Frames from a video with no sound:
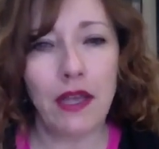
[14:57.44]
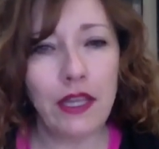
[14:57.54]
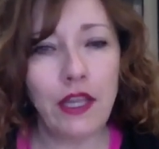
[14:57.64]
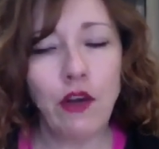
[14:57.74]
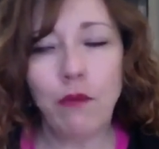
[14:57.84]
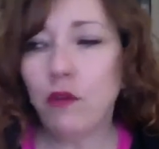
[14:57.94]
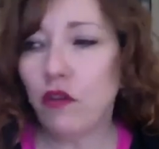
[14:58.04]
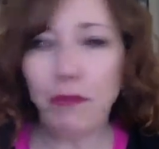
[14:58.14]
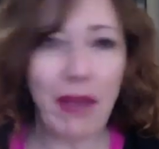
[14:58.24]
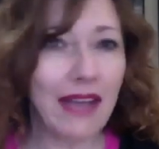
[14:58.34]
But,
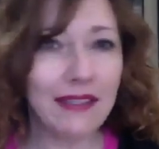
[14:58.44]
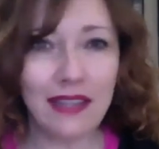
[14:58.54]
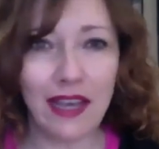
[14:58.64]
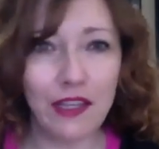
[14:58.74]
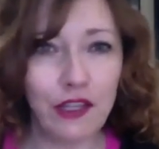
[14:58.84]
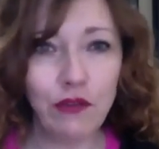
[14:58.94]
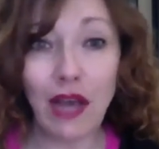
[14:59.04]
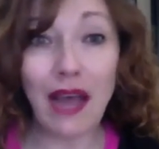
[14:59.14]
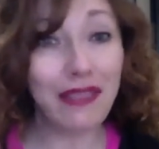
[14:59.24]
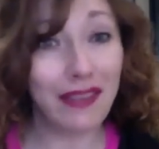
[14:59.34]
move past that. You
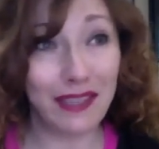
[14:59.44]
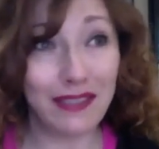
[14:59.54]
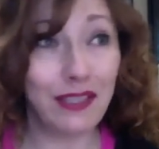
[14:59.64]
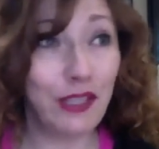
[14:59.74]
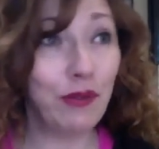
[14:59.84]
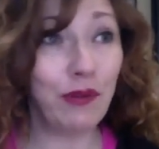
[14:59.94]
got this. In